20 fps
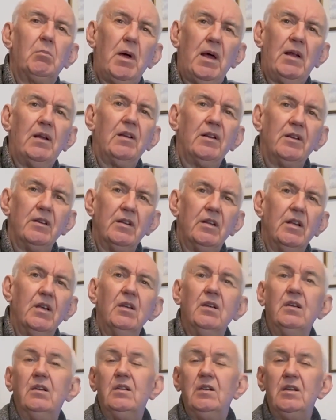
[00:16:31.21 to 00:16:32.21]
balun
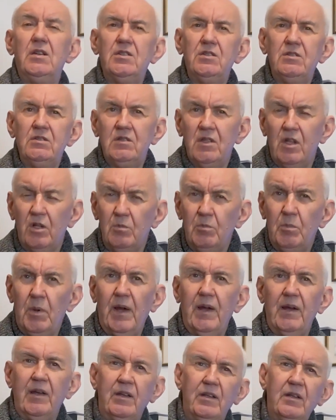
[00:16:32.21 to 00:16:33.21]
is no
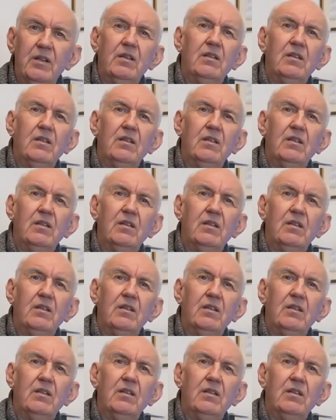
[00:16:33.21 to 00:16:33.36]
bad